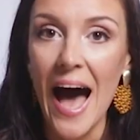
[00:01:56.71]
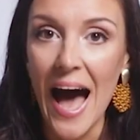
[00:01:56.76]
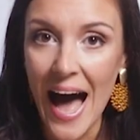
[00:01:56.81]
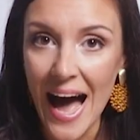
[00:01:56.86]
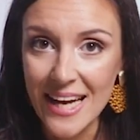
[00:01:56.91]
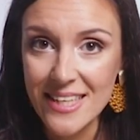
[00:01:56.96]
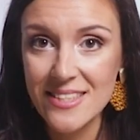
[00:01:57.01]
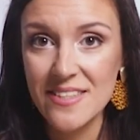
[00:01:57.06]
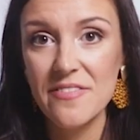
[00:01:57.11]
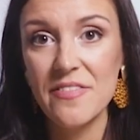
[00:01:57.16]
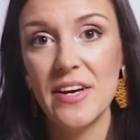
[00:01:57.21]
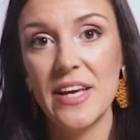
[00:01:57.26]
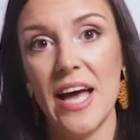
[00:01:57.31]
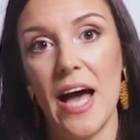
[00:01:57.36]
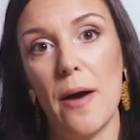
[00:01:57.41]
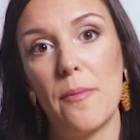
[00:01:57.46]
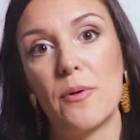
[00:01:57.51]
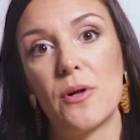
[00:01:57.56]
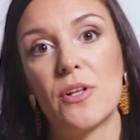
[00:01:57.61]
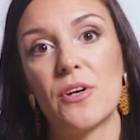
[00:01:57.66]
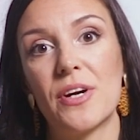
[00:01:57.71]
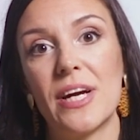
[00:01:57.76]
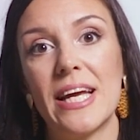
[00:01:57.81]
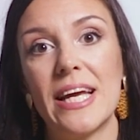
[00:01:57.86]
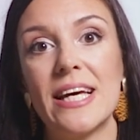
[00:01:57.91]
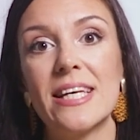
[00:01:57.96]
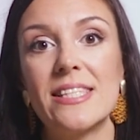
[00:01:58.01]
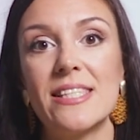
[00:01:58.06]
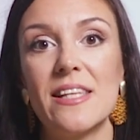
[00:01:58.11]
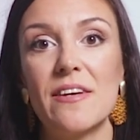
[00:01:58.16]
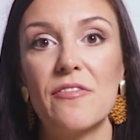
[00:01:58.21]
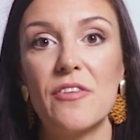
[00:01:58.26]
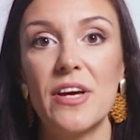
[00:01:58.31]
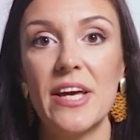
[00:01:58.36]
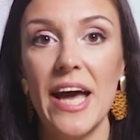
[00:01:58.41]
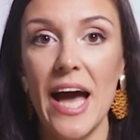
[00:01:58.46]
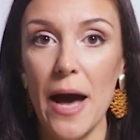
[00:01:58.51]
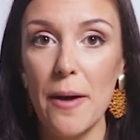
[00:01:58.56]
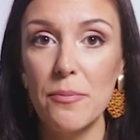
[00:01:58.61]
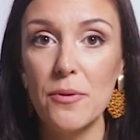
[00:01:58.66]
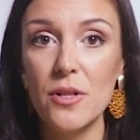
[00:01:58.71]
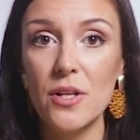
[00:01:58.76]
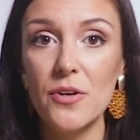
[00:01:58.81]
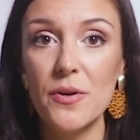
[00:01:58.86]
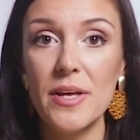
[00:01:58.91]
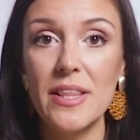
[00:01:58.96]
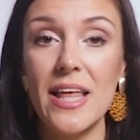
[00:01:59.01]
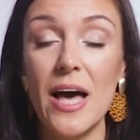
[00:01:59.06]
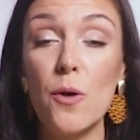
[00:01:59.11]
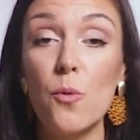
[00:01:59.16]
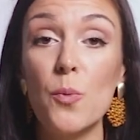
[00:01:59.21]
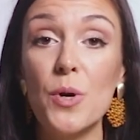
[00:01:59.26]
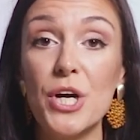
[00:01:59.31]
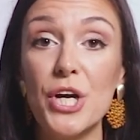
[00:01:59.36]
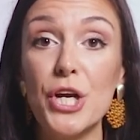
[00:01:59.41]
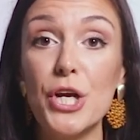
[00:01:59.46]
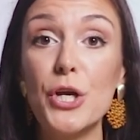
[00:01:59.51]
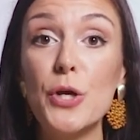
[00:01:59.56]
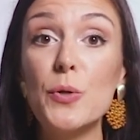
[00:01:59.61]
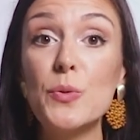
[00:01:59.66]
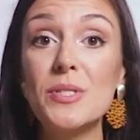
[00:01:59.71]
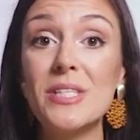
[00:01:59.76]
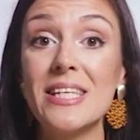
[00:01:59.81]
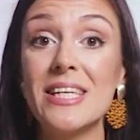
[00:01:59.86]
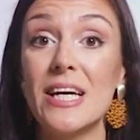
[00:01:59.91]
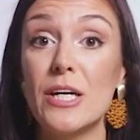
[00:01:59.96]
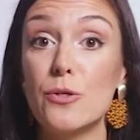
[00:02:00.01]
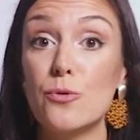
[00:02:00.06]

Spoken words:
Active vocabulary is the vocabulary that we're using